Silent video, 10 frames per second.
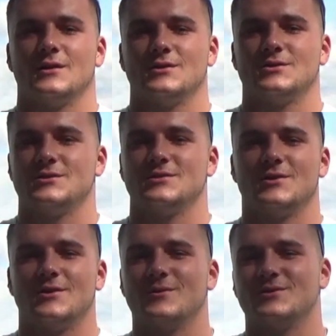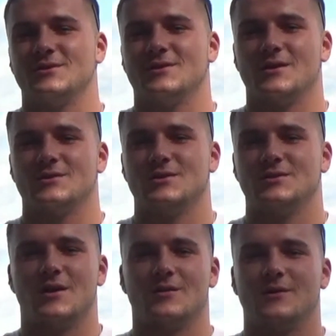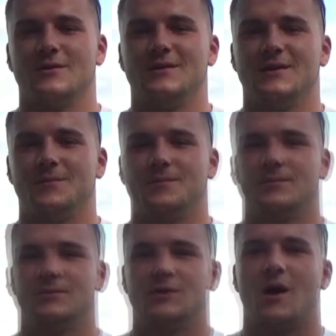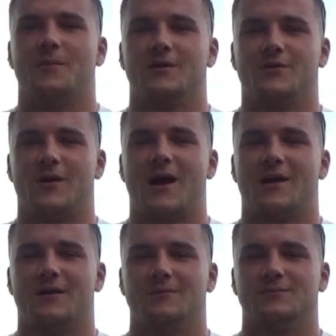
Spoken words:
she's good at what she does. She dug real deep. She got me to crack.